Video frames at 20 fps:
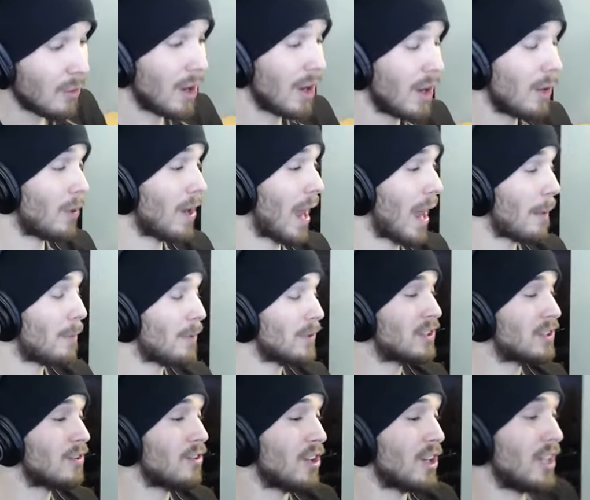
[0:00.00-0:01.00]
Well, yeah, what happened
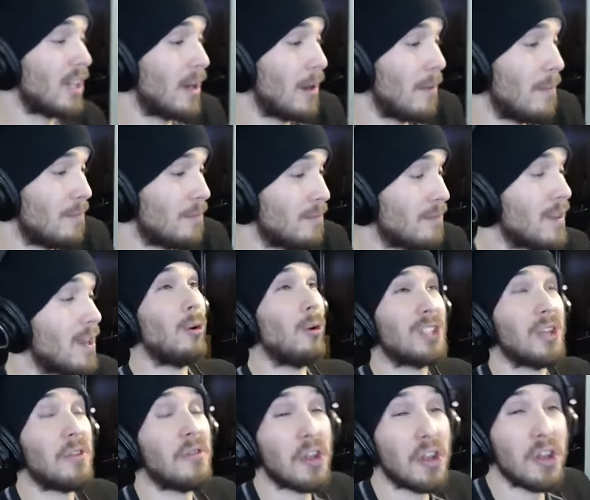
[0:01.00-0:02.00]
to the,
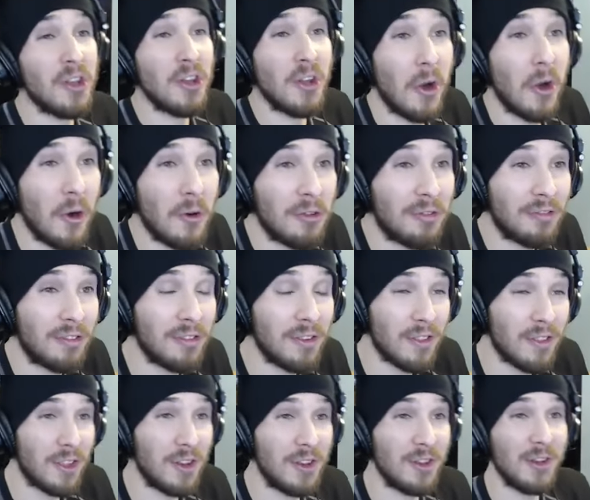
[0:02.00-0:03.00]
was it the
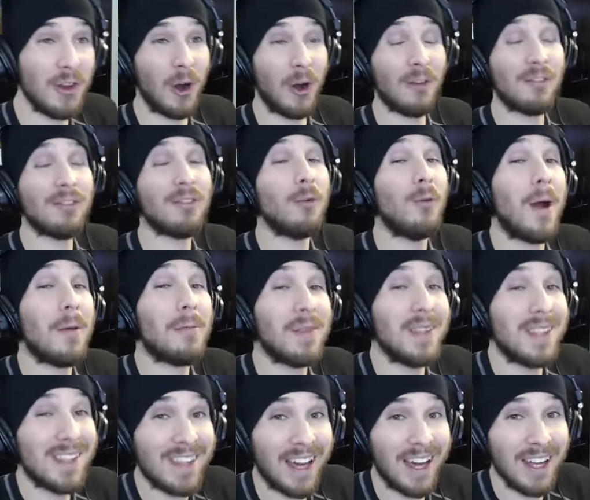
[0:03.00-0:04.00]
Nerf
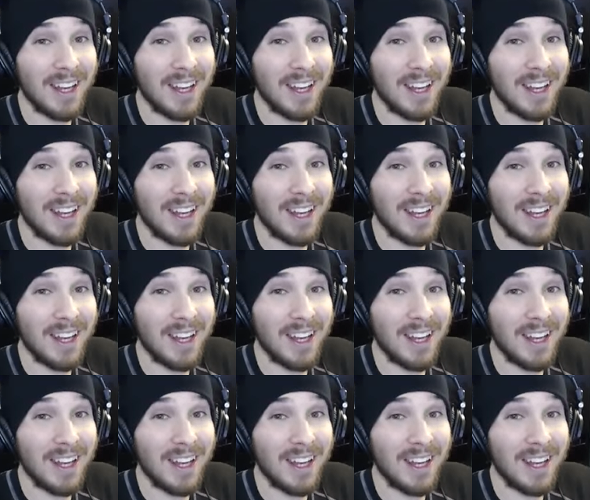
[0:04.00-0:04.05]
weapon